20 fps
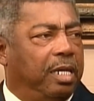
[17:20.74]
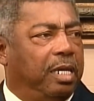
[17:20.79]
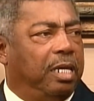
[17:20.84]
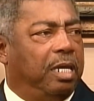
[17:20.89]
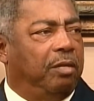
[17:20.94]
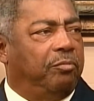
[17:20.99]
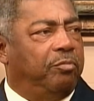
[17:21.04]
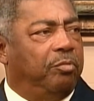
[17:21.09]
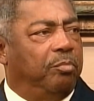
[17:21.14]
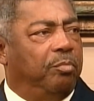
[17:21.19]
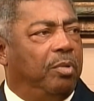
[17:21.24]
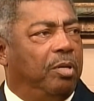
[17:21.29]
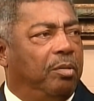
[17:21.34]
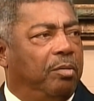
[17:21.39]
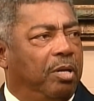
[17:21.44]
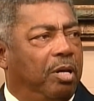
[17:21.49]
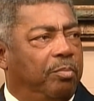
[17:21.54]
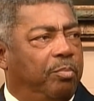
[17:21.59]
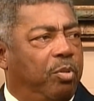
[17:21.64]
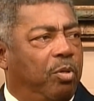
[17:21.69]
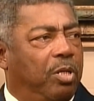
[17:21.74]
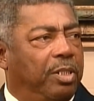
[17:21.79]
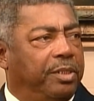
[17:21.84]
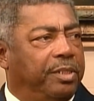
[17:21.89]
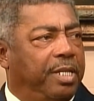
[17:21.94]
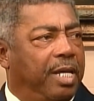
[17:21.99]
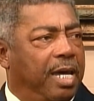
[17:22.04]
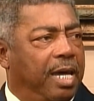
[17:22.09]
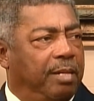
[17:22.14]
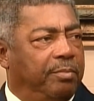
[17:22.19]
give them a
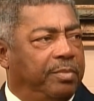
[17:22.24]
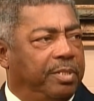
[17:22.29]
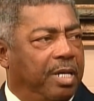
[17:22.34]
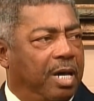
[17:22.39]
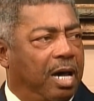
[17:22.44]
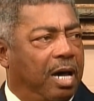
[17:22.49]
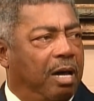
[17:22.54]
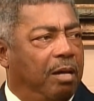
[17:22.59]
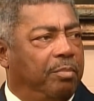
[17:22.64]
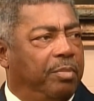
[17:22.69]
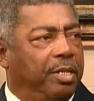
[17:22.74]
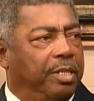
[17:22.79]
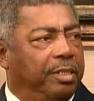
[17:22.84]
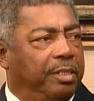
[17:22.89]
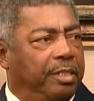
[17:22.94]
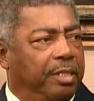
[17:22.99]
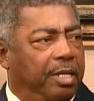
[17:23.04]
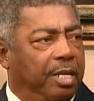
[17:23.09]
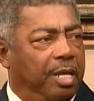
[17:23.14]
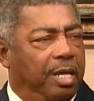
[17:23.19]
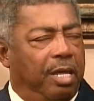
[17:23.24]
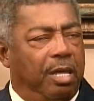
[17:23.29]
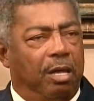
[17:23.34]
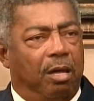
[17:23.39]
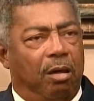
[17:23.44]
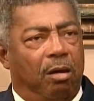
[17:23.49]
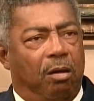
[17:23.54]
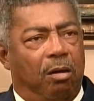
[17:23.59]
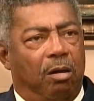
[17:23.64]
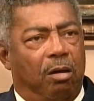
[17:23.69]
part-time job
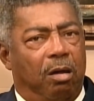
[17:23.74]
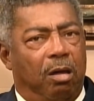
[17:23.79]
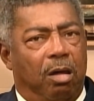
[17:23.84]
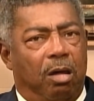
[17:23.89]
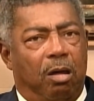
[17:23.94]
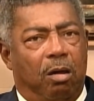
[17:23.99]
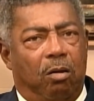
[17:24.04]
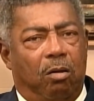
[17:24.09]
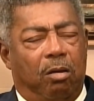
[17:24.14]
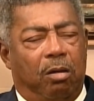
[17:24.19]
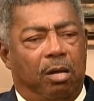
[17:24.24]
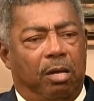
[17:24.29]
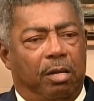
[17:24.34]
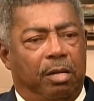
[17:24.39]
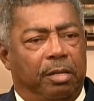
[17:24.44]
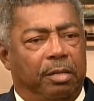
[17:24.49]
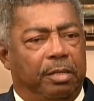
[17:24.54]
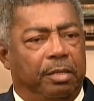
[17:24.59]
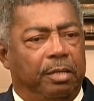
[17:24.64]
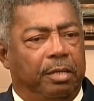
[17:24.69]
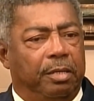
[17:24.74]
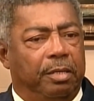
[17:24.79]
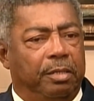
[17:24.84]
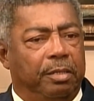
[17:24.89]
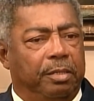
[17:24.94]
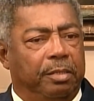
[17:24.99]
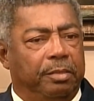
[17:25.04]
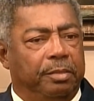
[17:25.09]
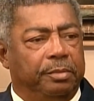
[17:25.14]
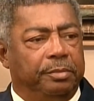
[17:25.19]
and
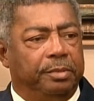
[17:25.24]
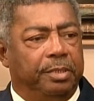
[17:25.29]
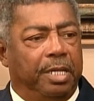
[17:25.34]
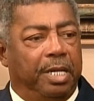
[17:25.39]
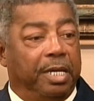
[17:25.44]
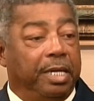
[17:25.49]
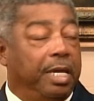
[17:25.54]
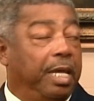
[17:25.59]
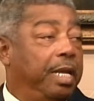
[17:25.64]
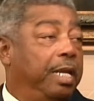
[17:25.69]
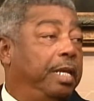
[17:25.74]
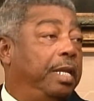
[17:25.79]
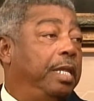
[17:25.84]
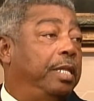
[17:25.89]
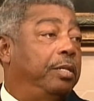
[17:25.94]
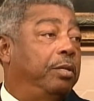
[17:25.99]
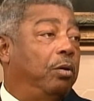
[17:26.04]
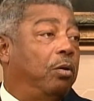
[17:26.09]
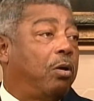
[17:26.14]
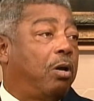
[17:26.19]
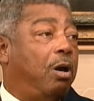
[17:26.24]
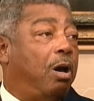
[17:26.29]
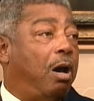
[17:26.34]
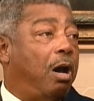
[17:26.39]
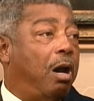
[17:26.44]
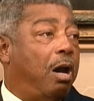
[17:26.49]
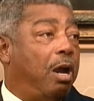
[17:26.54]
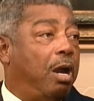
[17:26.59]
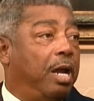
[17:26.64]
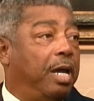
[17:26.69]
getting in your
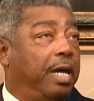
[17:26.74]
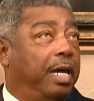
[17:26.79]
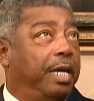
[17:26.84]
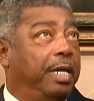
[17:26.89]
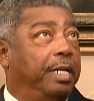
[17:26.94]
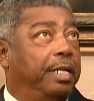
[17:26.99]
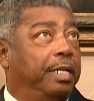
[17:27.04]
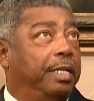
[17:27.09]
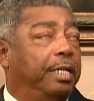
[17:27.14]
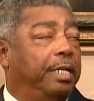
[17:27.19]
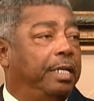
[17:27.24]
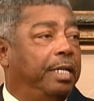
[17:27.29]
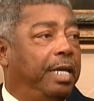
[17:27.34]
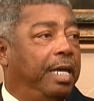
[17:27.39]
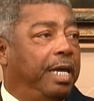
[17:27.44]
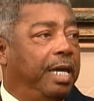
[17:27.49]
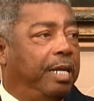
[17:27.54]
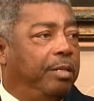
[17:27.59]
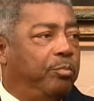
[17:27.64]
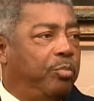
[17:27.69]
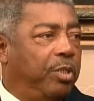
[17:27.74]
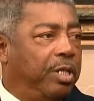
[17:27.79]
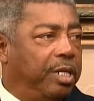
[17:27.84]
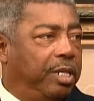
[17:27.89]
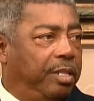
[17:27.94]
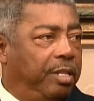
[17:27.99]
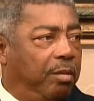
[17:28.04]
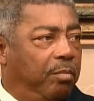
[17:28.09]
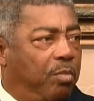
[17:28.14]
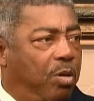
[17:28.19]
car and
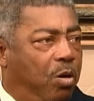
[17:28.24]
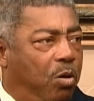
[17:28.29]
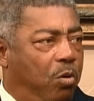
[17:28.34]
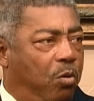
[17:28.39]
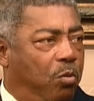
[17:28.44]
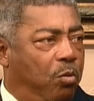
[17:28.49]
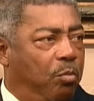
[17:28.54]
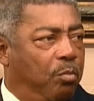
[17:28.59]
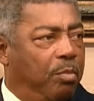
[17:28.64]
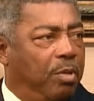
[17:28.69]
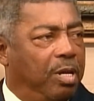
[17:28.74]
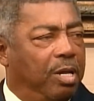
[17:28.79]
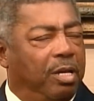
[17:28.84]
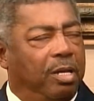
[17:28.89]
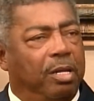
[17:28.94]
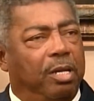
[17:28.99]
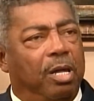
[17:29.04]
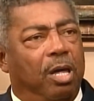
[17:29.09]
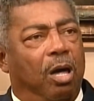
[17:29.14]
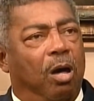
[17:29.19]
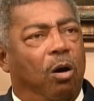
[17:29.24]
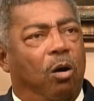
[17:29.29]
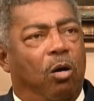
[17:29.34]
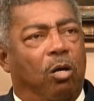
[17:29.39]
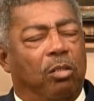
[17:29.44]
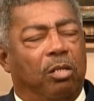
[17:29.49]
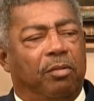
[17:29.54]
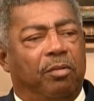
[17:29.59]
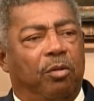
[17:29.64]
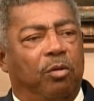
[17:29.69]
bringing them home,
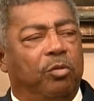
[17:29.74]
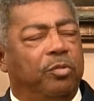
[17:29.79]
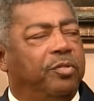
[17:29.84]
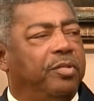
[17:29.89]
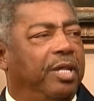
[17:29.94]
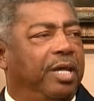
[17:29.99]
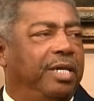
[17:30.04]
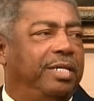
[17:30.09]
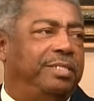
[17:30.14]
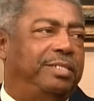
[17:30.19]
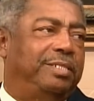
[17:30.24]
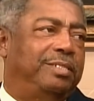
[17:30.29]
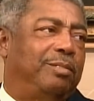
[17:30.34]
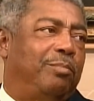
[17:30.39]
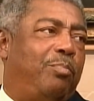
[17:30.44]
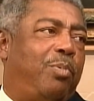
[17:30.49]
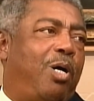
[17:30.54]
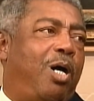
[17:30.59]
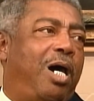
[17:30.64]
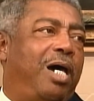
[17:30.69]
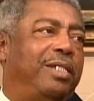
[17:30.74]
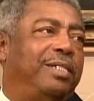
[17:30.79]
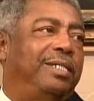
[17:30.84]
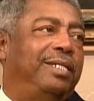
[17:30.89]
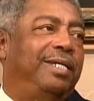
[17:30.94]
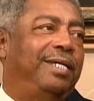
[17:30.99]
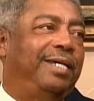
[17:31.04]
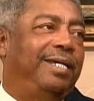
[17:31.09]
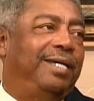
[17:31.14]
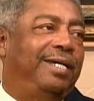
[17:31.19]
all of those things is a part
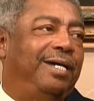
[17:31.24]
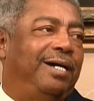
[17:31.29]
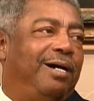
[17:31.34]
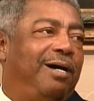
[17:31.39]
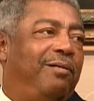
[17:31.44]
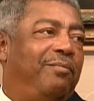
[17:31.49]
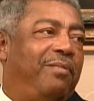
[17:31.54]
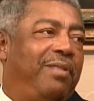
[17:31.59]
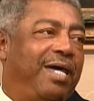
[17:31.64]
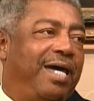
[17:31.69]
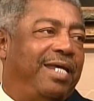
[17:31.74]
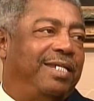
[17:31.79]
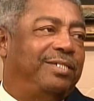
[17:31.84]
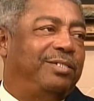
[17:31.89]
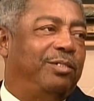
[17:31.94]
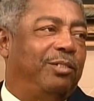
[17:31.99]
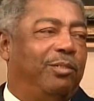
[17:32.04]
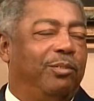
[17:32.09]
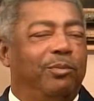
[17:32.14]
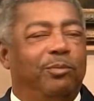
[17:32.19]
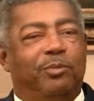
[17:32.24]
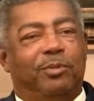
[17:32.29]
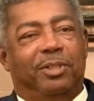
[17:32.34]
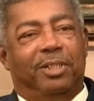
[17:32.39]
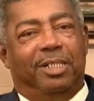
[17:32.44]
of that. So mm-hmm.